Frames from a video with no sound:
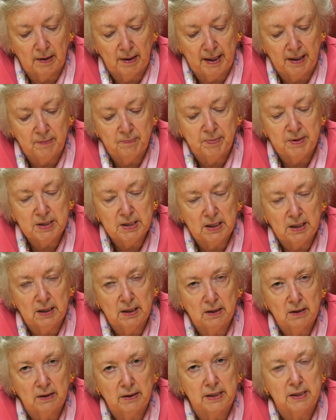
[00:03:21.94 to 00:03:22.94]
in
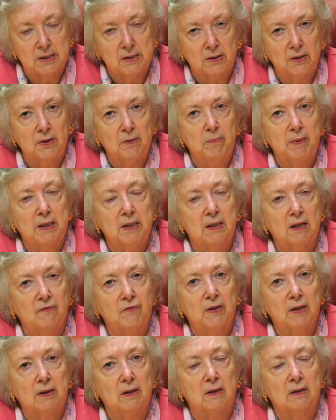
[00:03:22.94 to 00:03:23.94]
particular is going to be
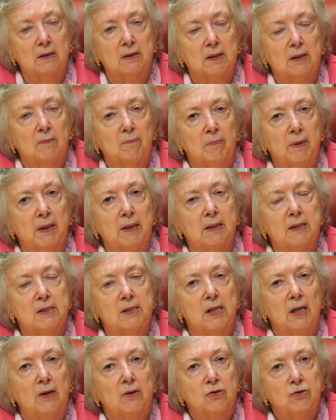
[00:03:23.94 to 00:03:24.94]
difficult
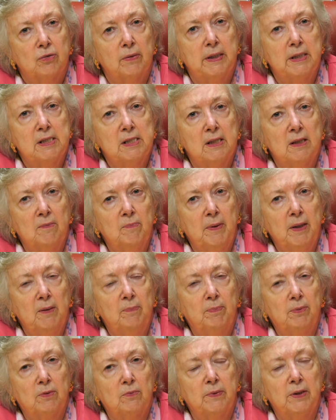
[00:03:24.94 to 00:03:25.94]
because tracing
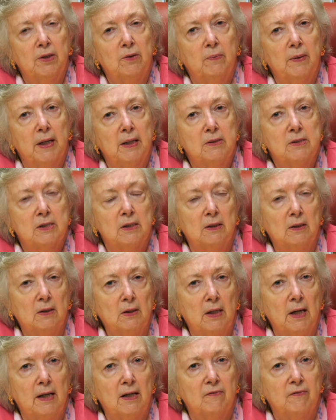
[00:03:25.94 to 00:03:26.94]
people requires a
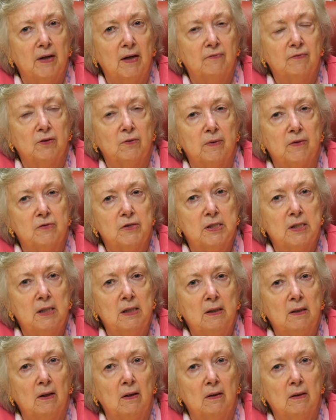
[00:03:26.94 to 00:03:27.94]
lot of effort. We've
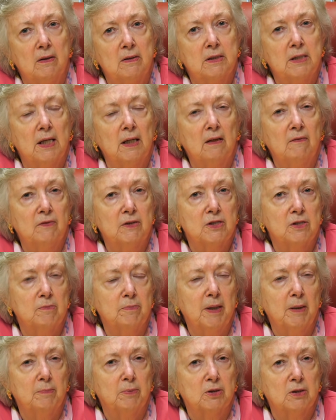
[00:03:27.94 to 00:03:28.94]
seen on television
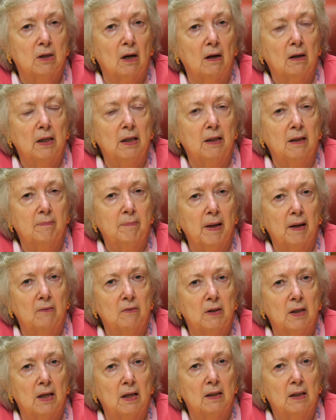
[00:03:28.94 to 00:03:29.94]
people talking
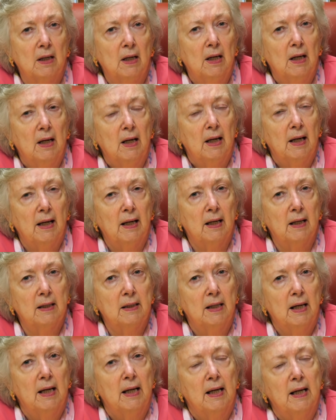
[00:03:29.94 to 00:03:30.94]
about that,
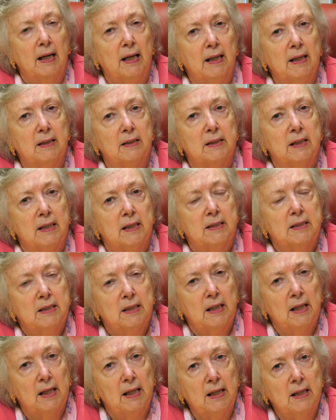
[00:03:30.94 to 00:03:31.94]
and it
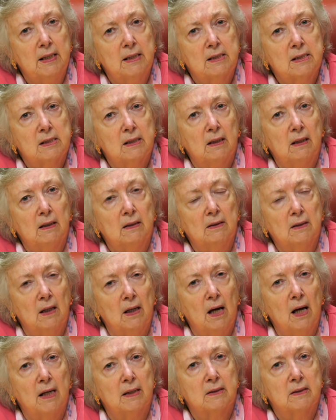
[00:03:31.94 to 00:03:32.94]
takes a
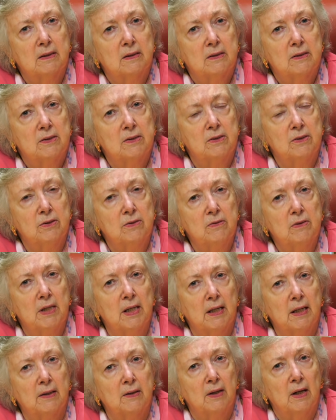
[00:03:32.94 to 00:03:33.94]
lot to do
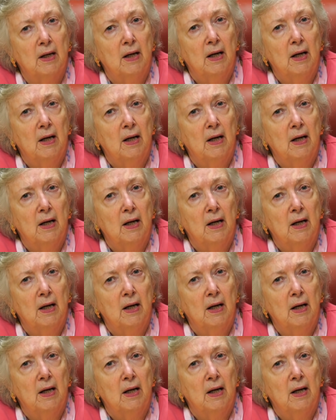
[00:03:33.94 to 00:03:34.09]
that.